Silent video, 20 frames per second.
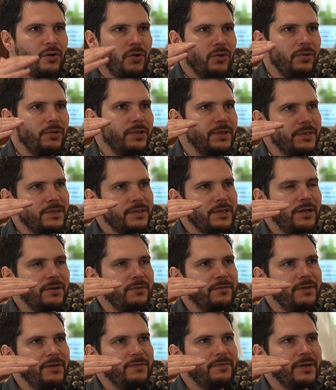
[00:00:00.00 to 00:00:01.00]
all these kind
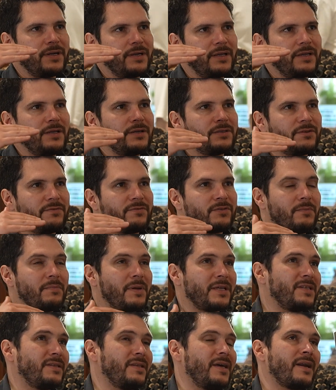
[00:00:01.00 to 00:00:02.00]
of different layers of
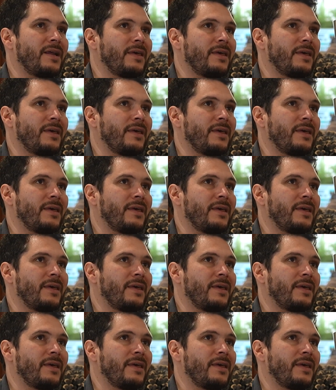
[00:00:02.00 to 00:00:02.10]
complexity.